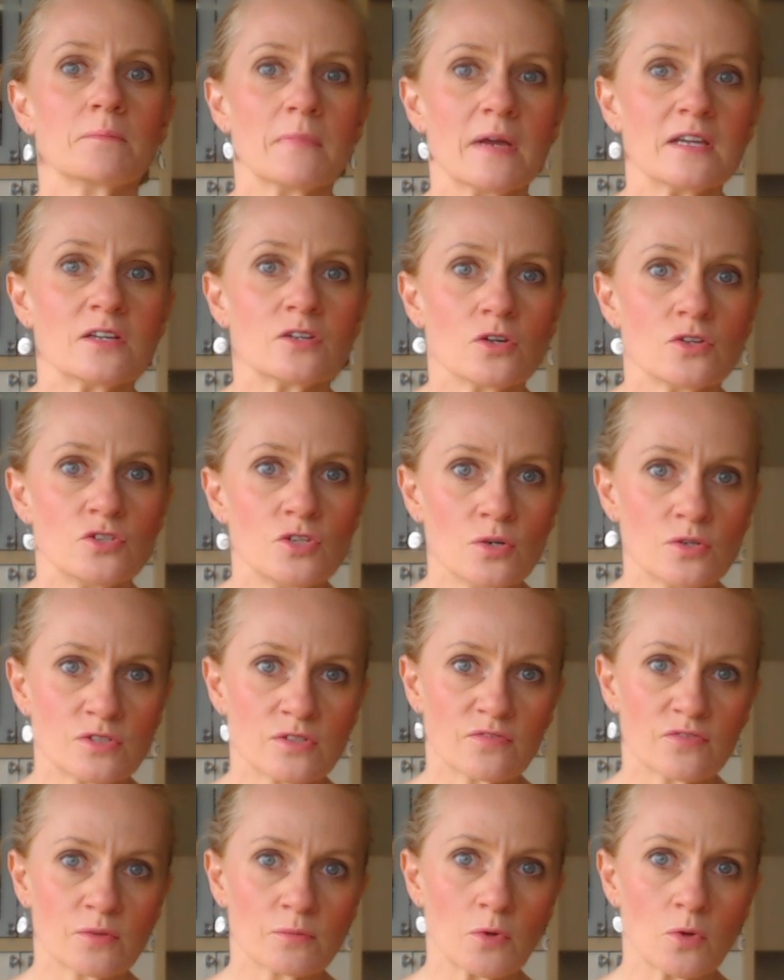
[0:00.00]
Make good
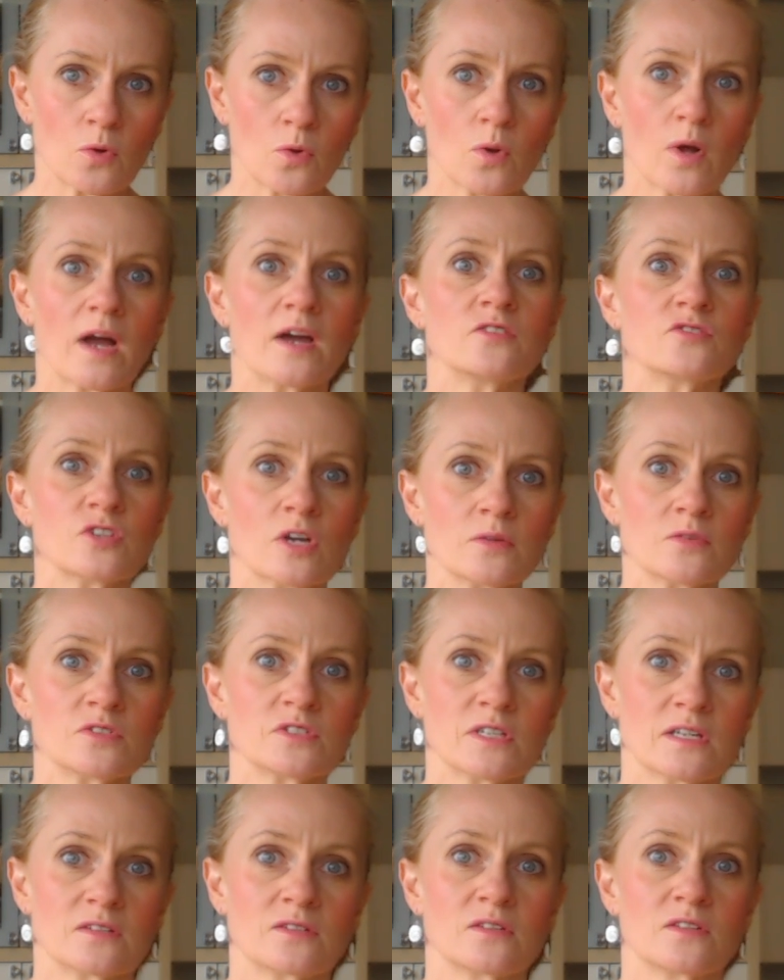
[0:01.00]
use of them all and don't
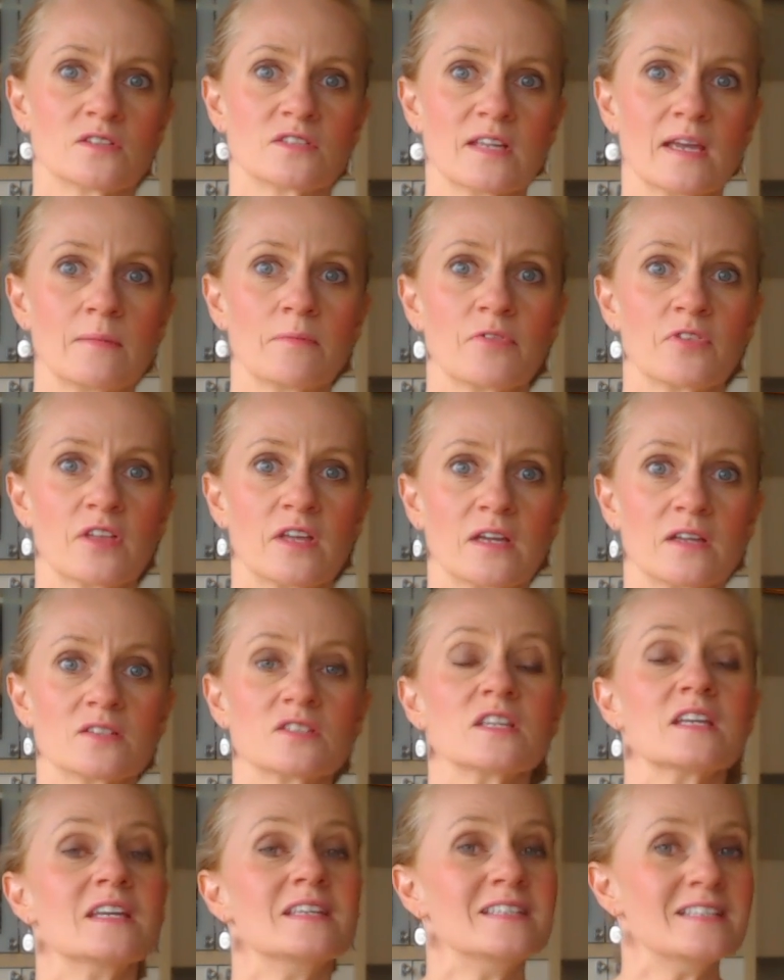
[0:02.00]
stick to the same
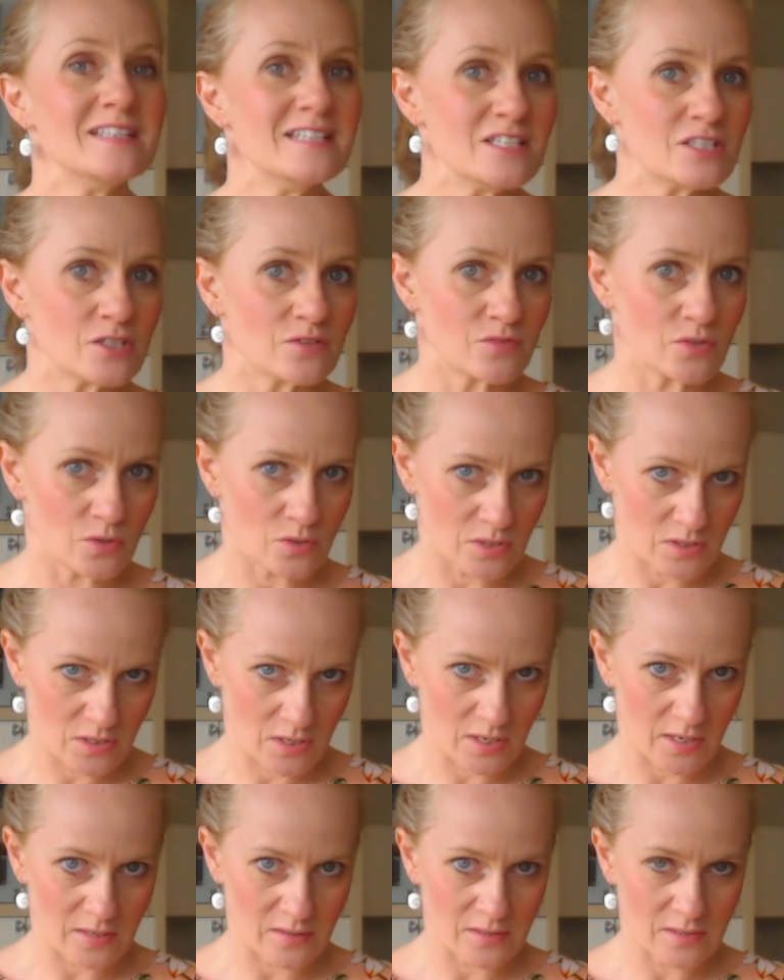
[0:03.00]
things in each of your
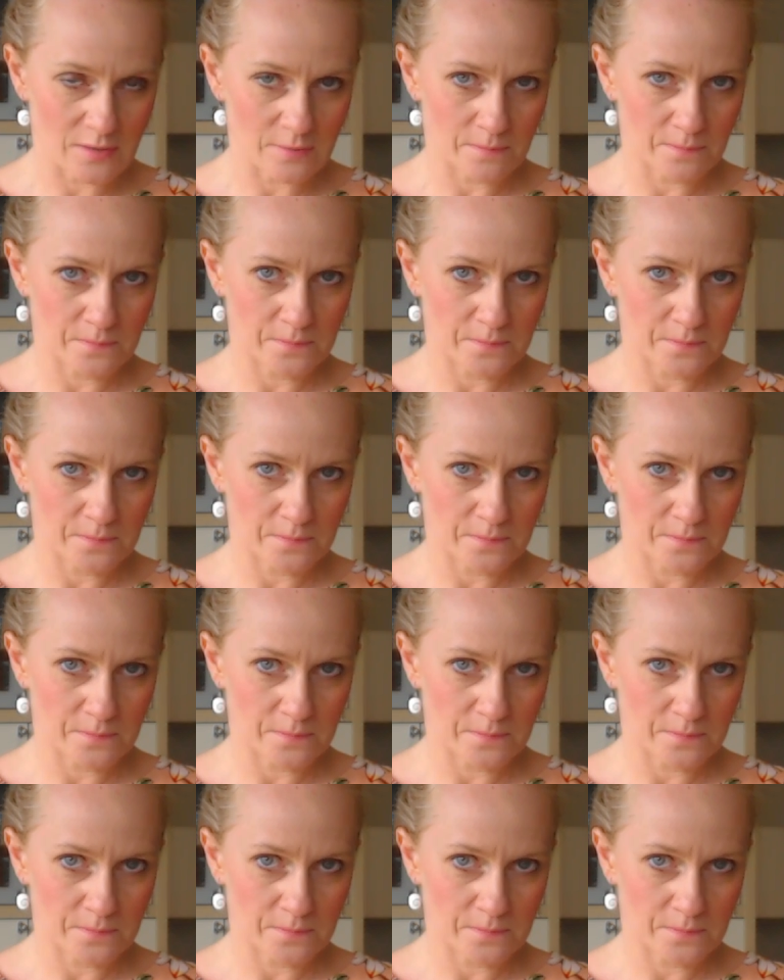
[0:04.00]
designs.